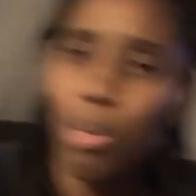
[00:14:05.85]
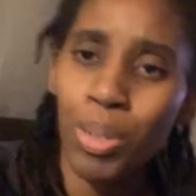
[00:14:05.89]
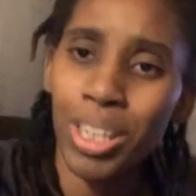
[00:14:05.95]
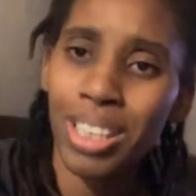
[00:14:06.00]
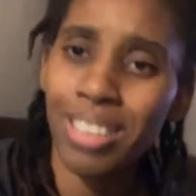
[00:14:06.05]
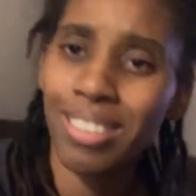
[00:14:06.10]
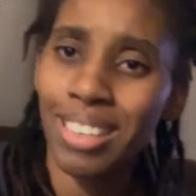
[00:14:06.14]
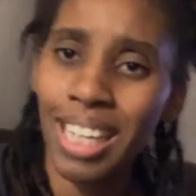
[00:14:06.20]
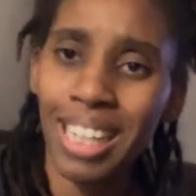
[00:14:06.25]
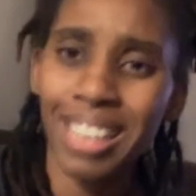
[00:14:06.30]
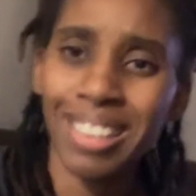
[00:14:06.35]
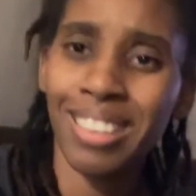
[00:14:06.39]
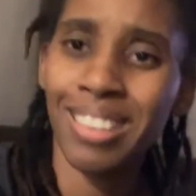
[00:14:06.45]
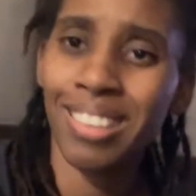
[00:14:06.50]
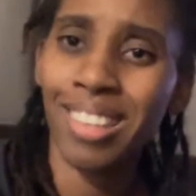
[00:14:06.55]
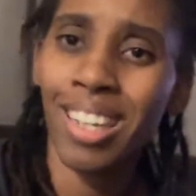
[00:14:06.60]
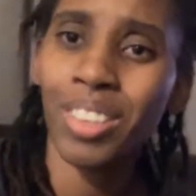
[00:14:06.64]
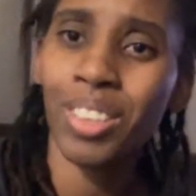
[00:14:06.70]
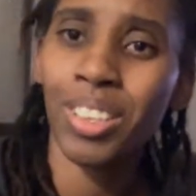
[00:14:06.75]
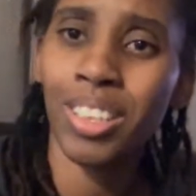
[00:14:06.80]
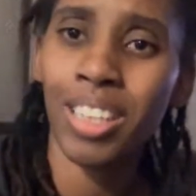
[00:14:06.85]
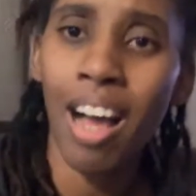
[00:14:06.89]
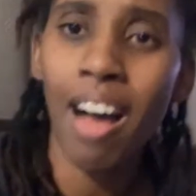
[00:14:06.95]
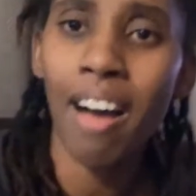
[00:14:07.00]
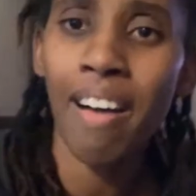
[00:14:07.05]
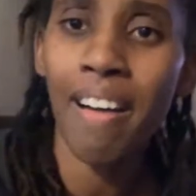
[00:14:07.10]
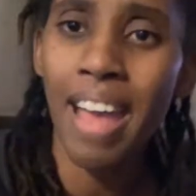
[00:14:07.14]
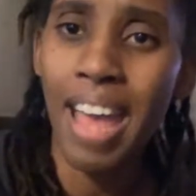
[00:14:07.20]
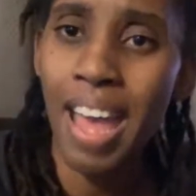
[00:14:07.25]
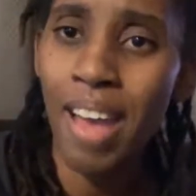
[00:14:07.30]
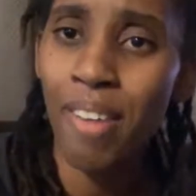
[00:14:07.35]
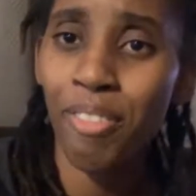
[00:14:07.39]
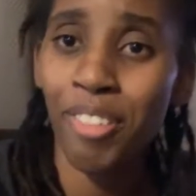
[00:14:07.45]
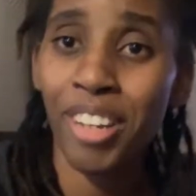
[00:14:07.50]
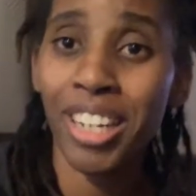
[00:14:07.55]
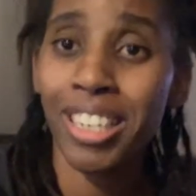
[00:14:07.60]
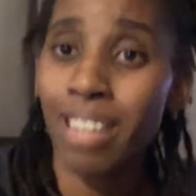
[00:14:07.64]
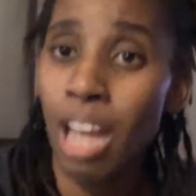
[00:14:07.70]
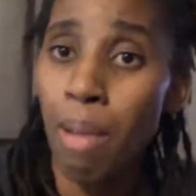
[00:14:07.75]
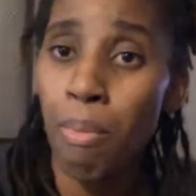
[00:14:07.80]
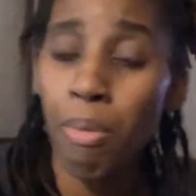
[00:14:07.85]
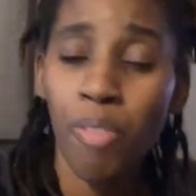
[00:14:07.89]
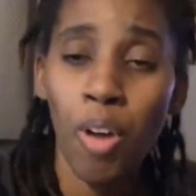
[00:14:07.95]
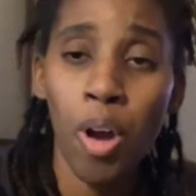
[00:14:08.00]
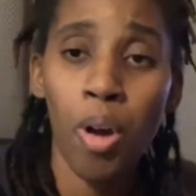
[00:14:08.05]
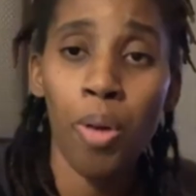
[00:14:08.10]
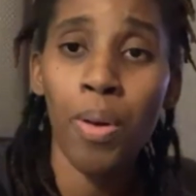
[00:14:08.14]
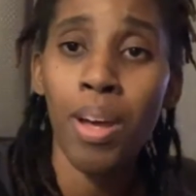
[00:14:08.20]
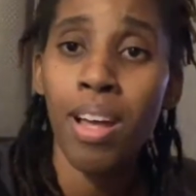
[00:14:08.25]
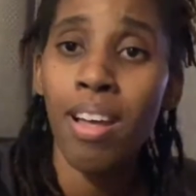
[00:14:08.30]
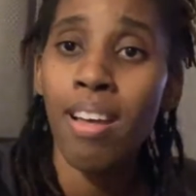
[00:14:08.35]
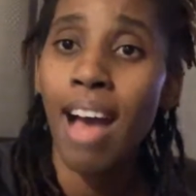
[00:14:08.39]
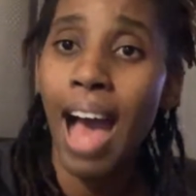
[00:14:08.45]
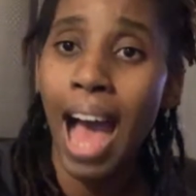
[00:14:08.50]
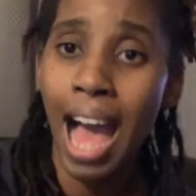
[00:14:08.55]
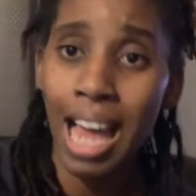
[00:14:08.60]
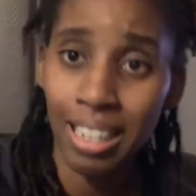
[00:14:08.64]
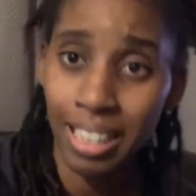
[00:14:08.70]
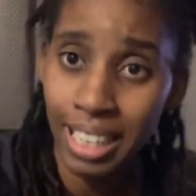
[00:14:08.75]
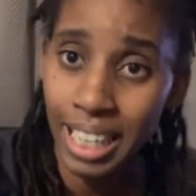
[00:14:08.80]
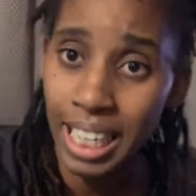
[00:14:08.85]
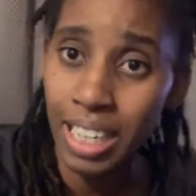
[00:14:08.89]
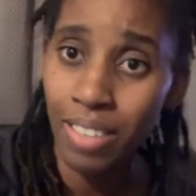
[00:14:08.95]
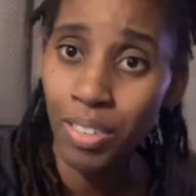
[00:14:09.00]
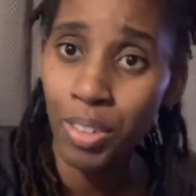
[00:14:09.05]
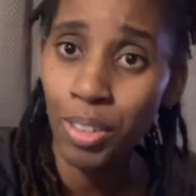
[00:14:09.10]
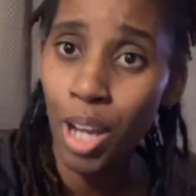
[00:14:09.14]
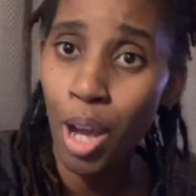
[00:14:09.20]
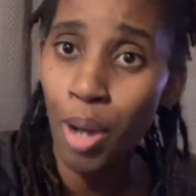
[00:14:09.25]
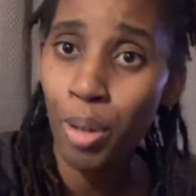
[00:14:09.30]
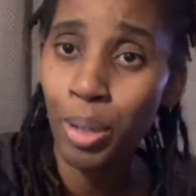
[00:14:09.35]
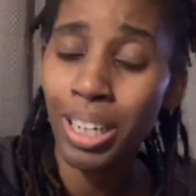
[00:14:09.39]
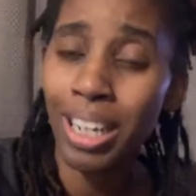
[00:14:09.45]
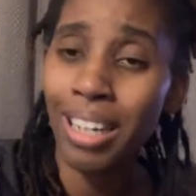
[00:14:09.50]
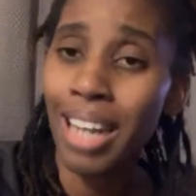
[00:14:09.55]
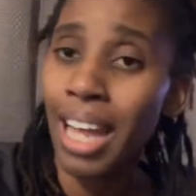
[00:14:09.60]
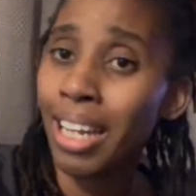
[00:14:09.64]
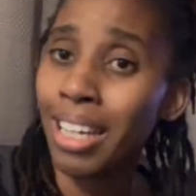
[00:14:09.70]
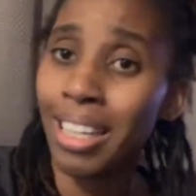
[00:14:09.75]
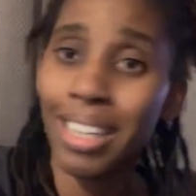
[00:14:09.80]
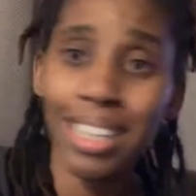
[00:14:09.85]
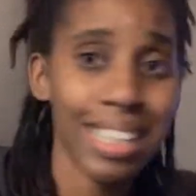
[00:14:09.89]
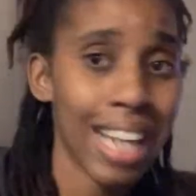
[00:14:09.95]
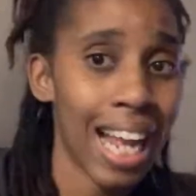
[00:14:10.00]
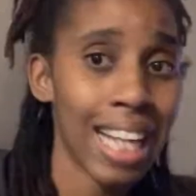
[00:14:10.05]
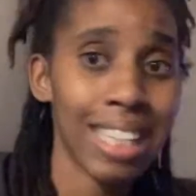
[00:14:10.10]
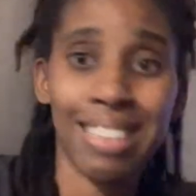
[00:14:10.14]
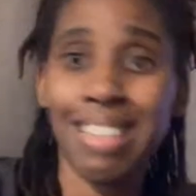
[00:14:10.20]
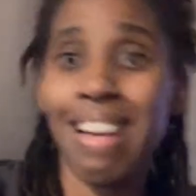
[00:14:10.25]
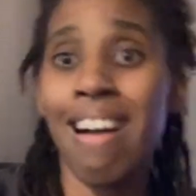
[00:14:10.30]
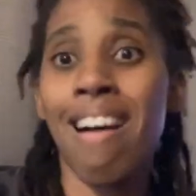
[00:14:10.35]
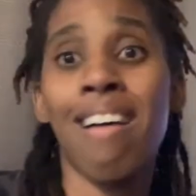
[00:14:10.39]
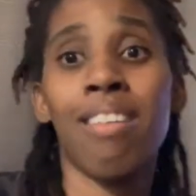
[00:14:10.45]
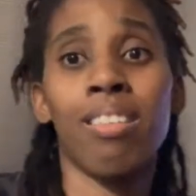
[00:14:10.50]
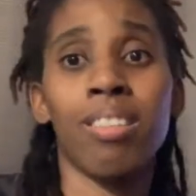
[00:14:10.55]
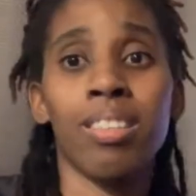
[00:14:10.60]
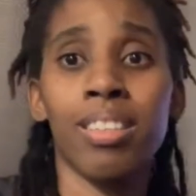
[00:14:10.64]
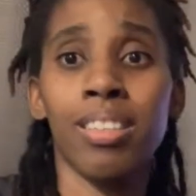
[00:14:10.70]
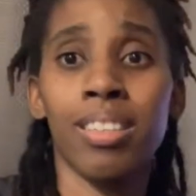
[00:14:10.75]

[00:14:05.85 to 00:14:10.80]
gonna sing a song to y'all every day before I leave. You know, like a good night song.